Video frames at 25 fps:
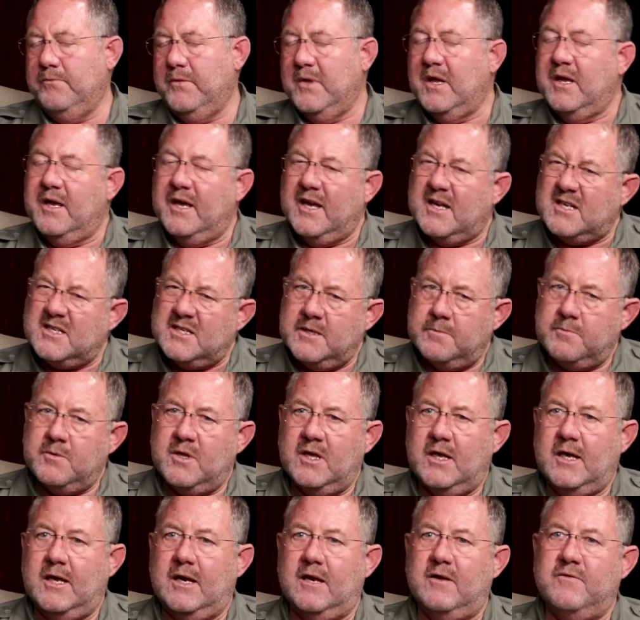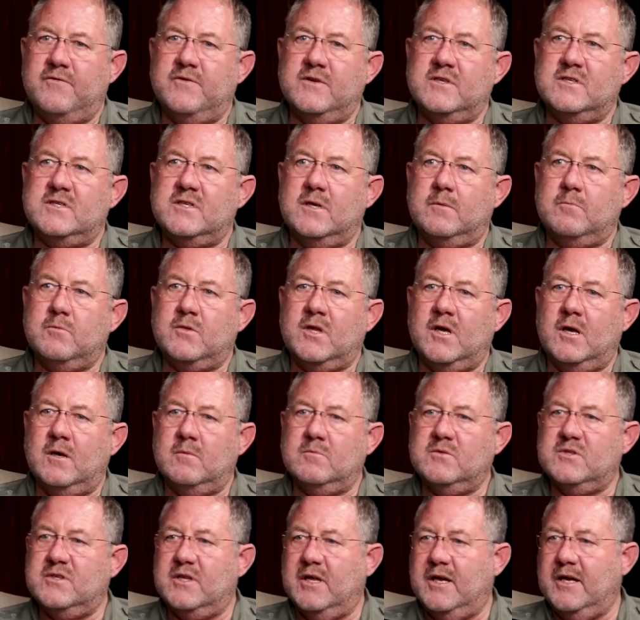except the elephants,
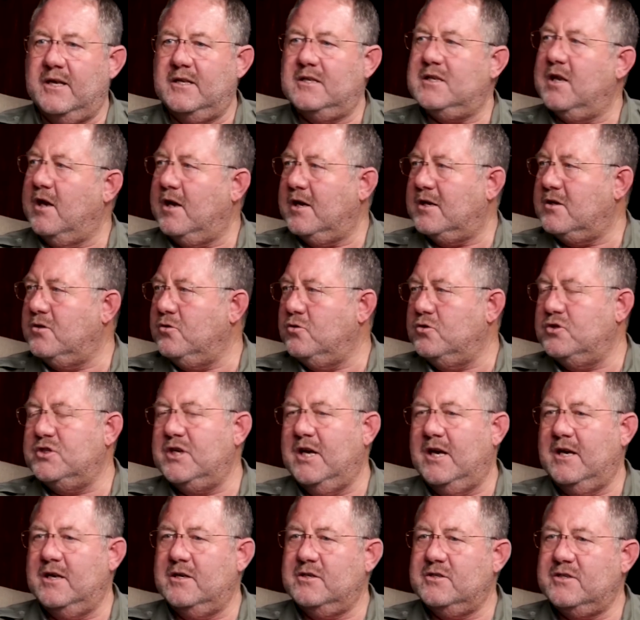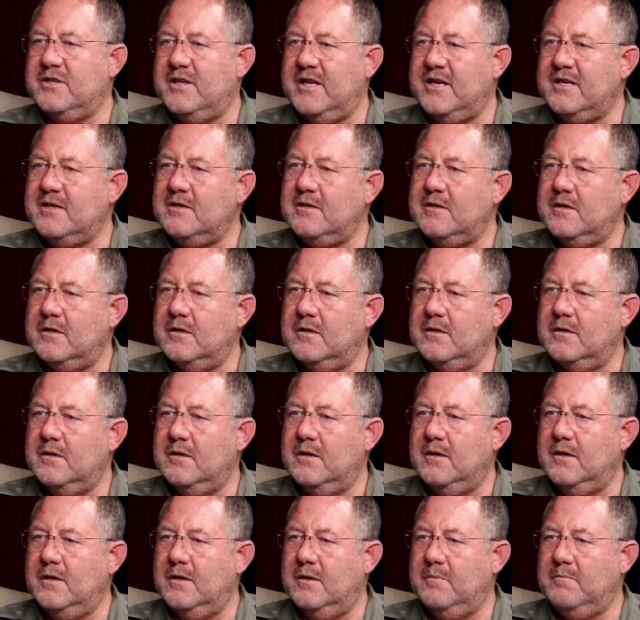sometimes they'd like to challenge that,
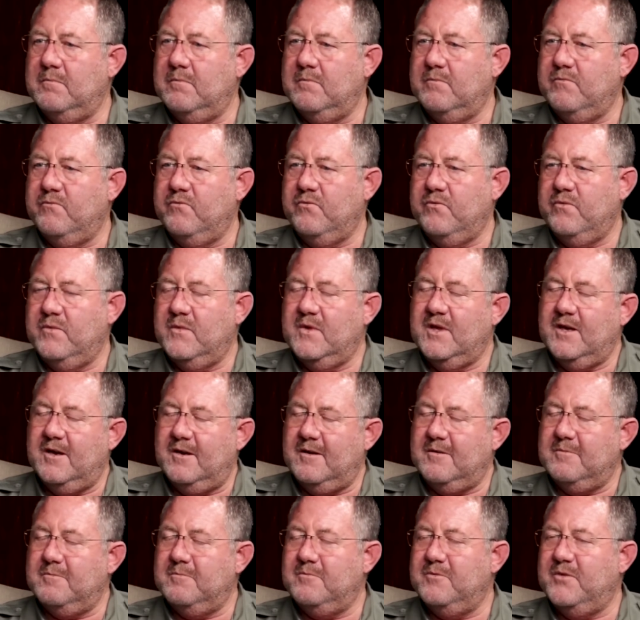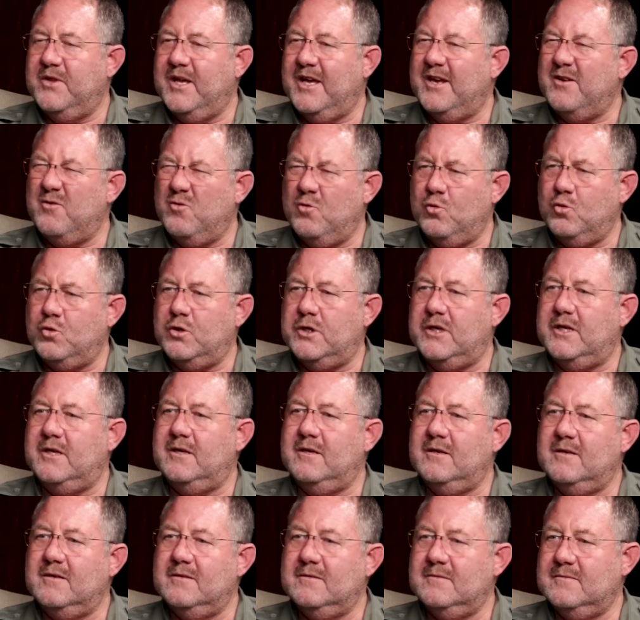and yeah, they're naughty.
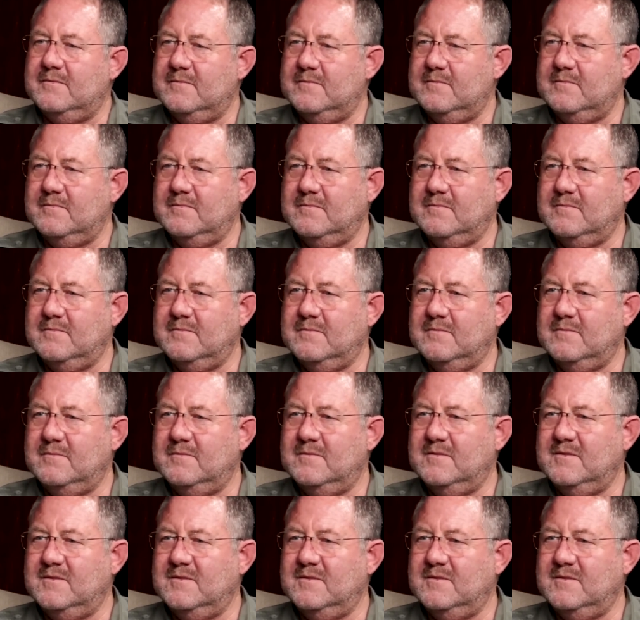The elephants are